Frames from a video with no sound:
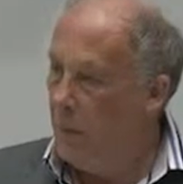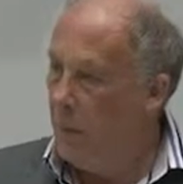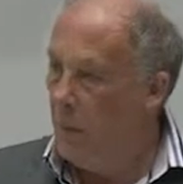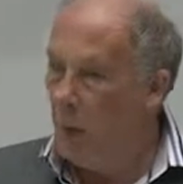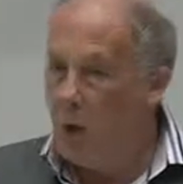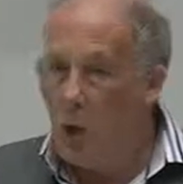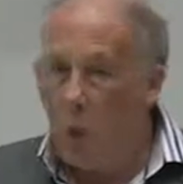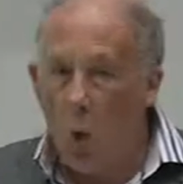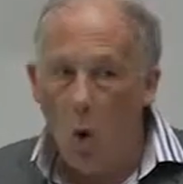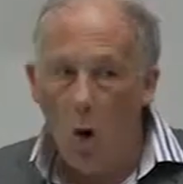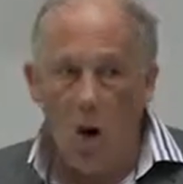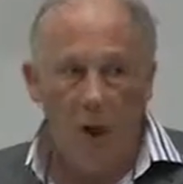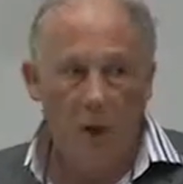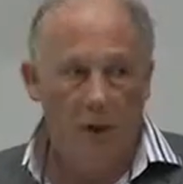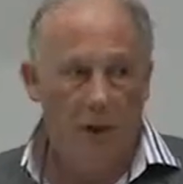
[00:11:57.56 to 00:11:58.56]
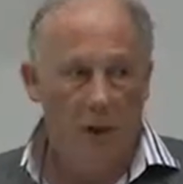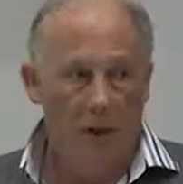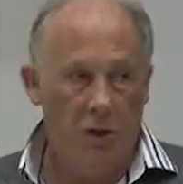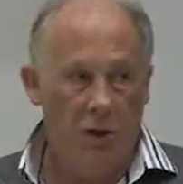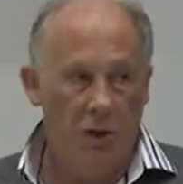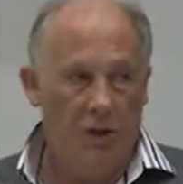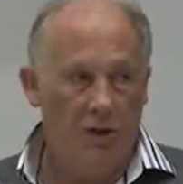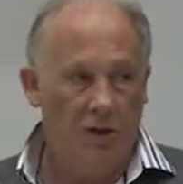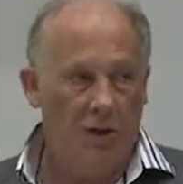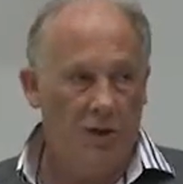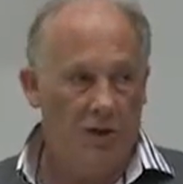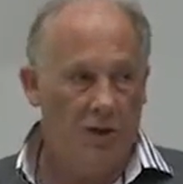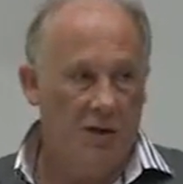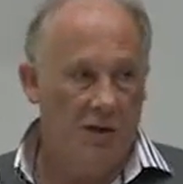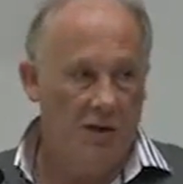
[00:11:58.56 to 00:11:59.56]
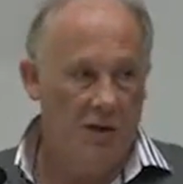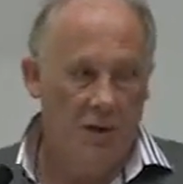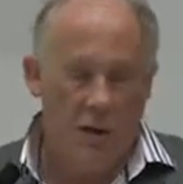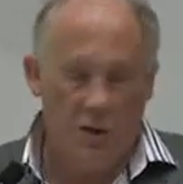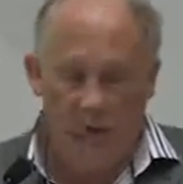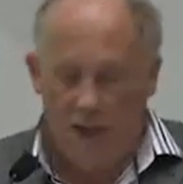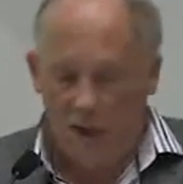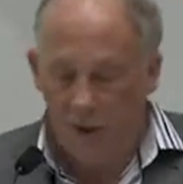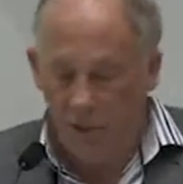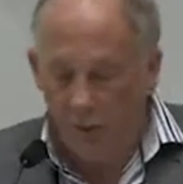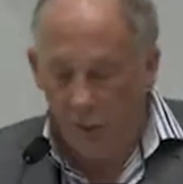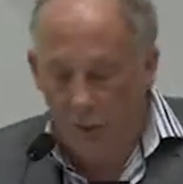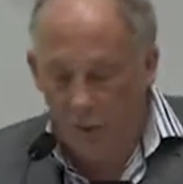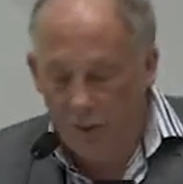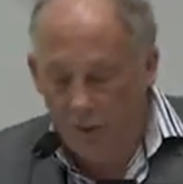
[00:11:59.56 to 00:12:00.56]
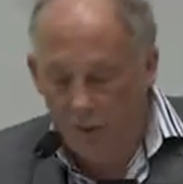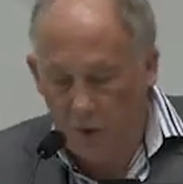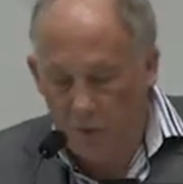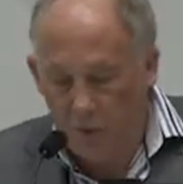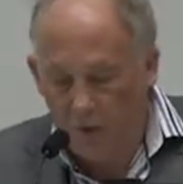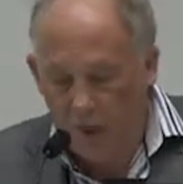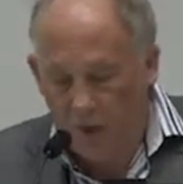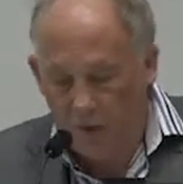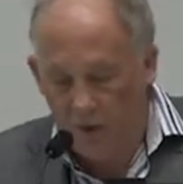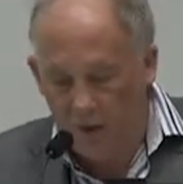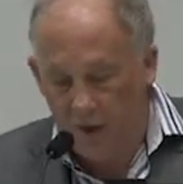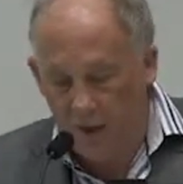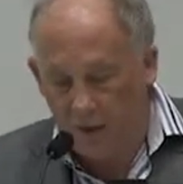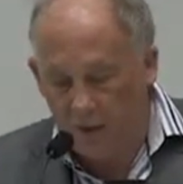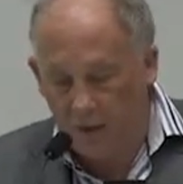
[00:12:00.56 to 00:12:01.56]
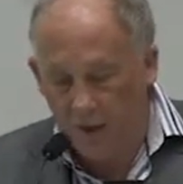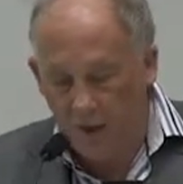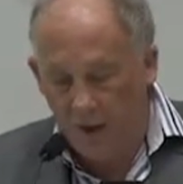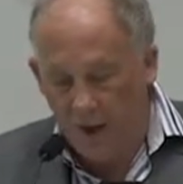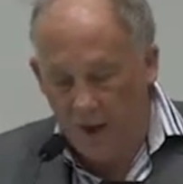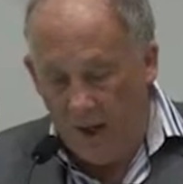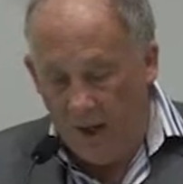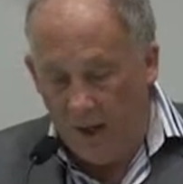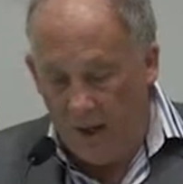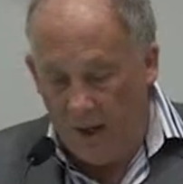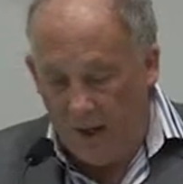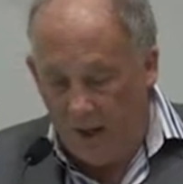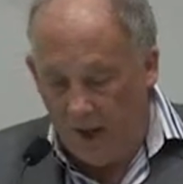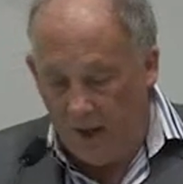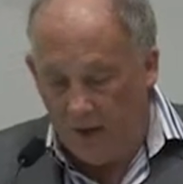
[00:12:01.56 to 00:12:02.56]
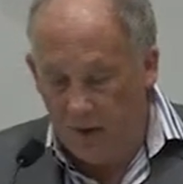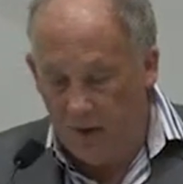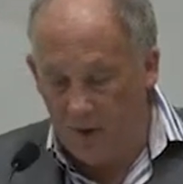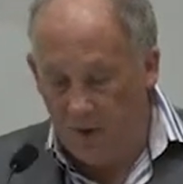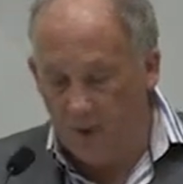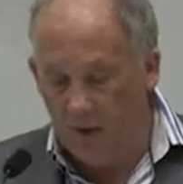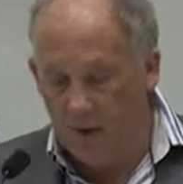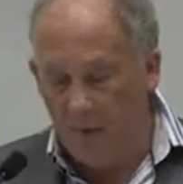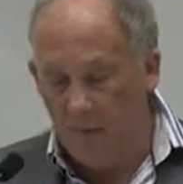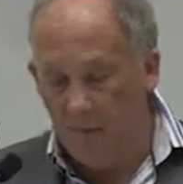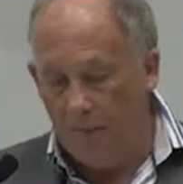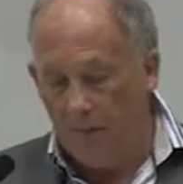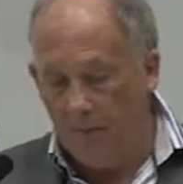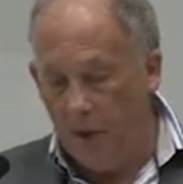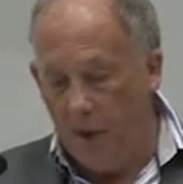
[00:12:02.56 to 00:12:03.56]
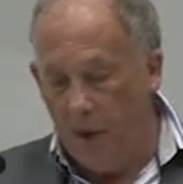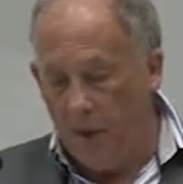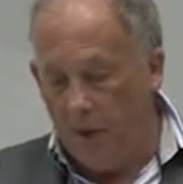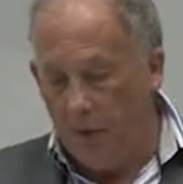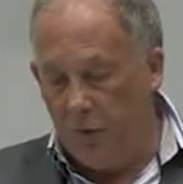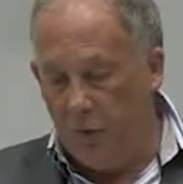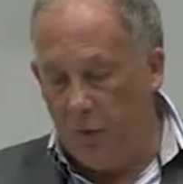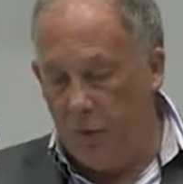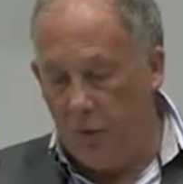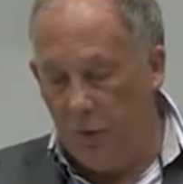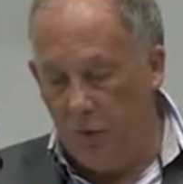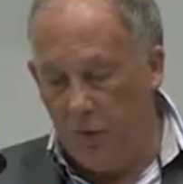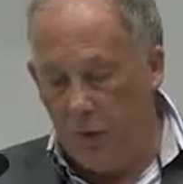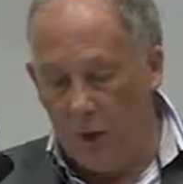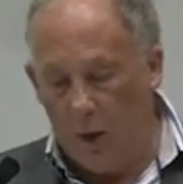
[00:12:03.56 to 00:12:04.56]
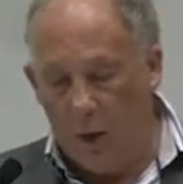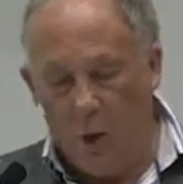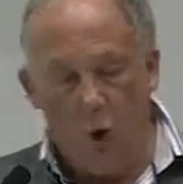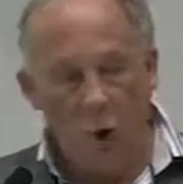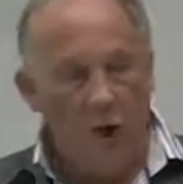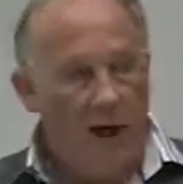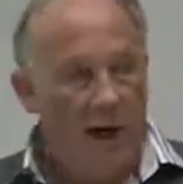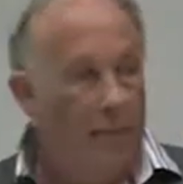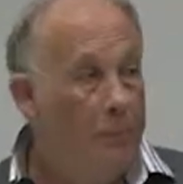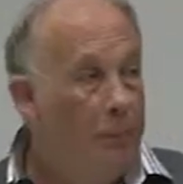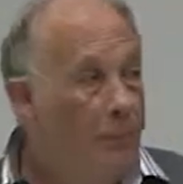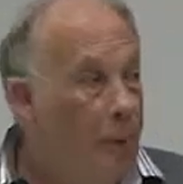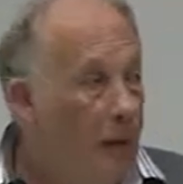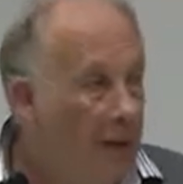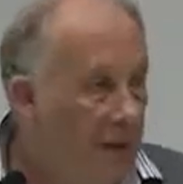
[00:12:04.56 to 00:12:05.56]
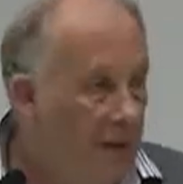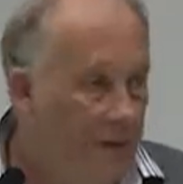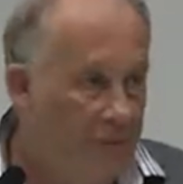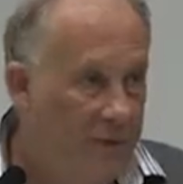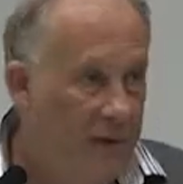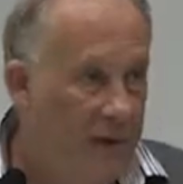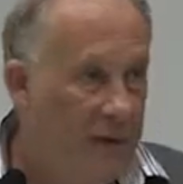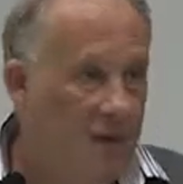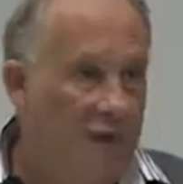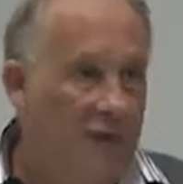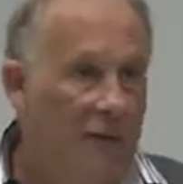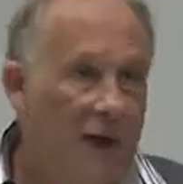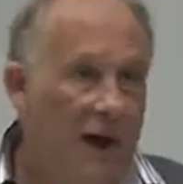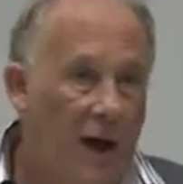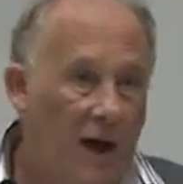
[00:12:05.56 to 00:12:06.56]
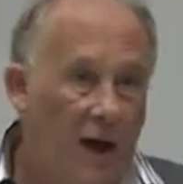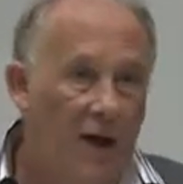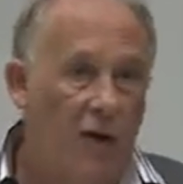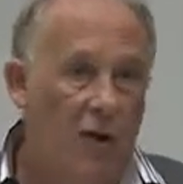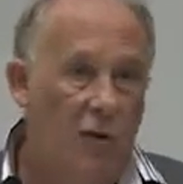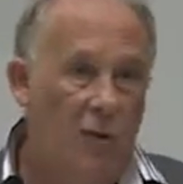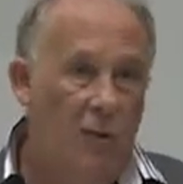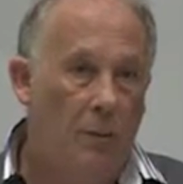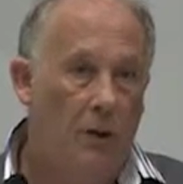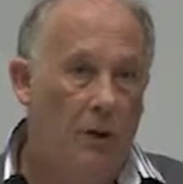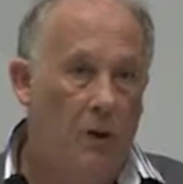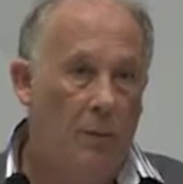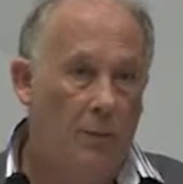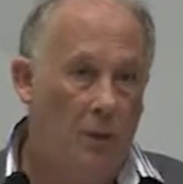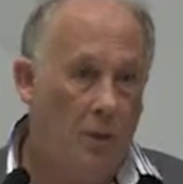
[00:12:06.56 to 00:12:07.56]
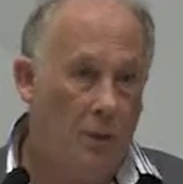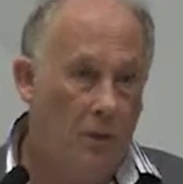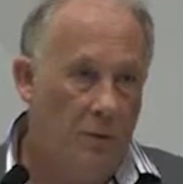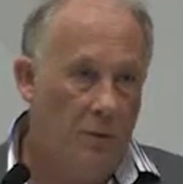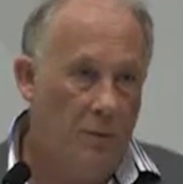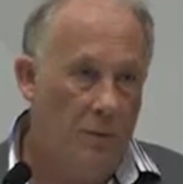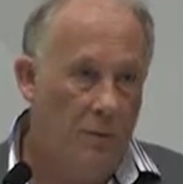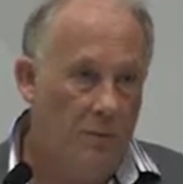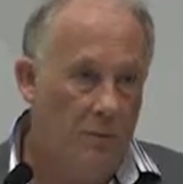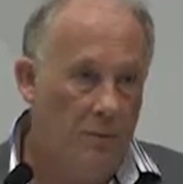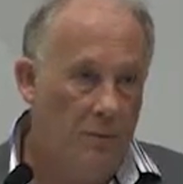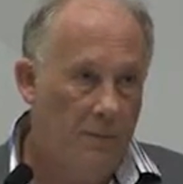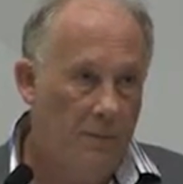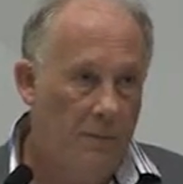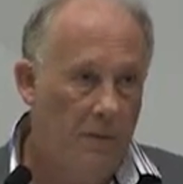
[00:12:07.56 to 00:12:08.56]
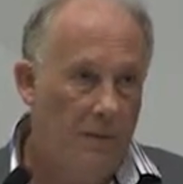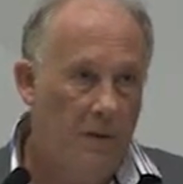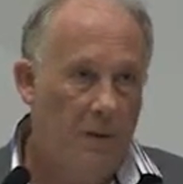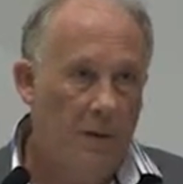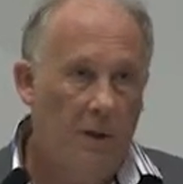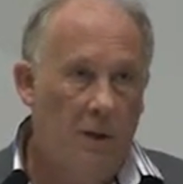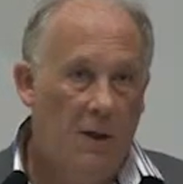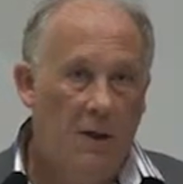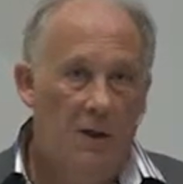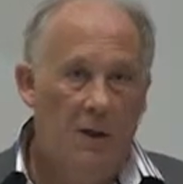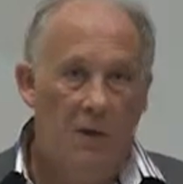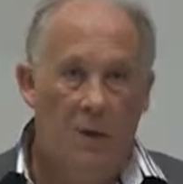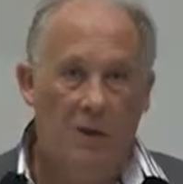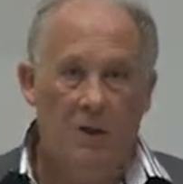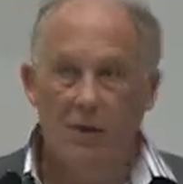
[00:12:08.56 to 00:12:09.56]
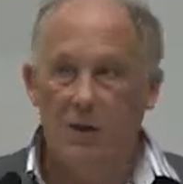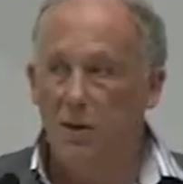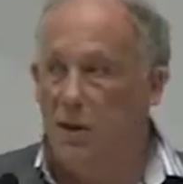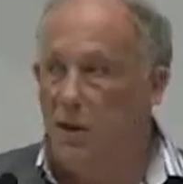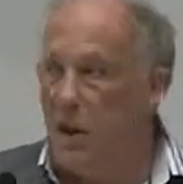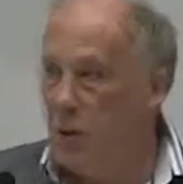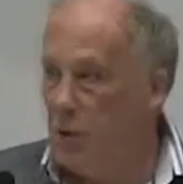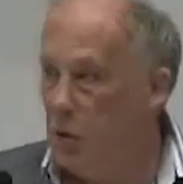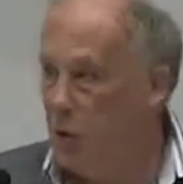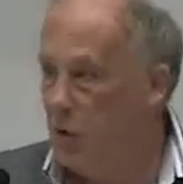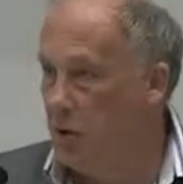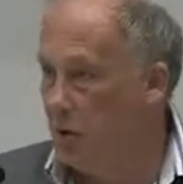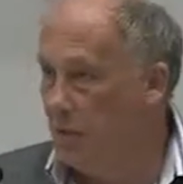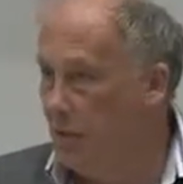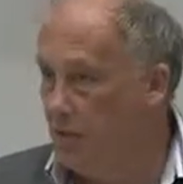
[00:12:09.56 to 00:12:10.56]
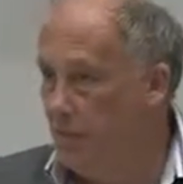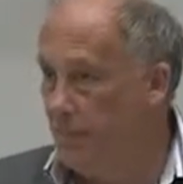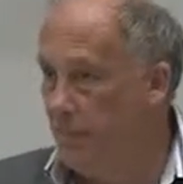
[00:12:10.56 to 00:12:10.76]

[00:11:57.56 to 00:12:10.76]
requiring universities to go down the route of open access, and that is to create benefits for economic growth. There is a notion